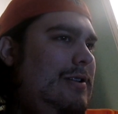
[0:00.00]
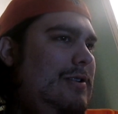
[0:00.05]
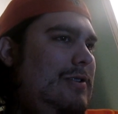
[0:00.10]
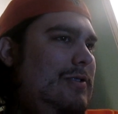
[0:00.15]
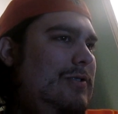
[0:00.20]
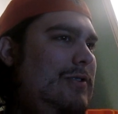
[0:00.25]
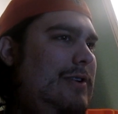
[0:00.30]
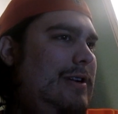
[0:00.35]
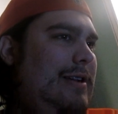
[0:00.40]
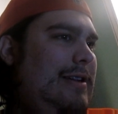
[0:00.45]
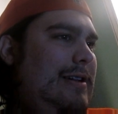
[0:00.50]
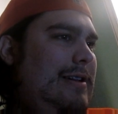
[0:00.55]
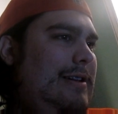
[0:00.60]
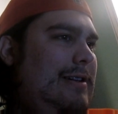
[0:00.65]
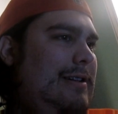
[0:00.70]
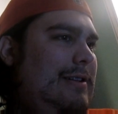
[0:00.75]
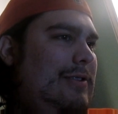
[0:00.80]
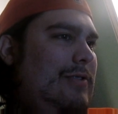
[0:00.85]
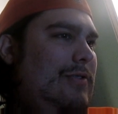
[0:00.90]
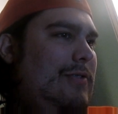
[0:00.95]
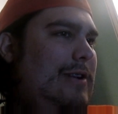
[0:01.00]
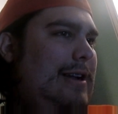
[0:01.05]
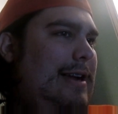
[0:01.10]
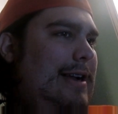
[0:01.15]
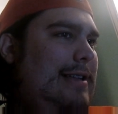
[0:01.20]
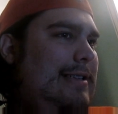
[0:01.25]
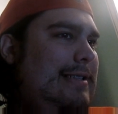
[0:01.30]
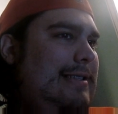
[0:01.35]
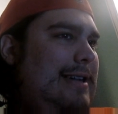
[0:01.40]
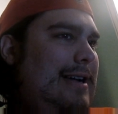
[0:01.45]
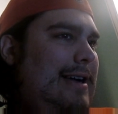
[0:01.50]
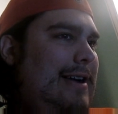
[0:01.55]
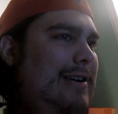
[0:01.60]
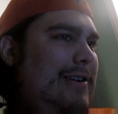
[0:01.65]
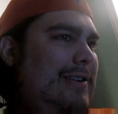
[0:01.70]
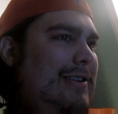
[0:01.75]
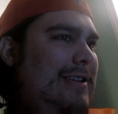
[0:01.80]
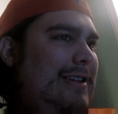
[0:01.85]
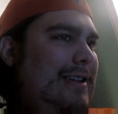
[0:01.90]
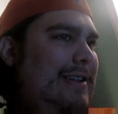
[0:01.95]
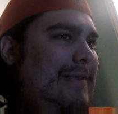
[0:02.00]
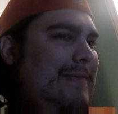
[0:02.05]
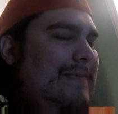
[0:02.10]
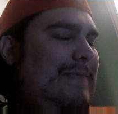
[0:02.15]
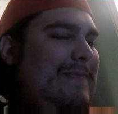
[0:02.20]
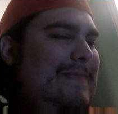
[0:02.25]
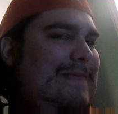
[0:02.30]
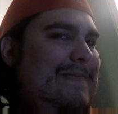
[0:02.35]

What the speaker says: to create a soccer team.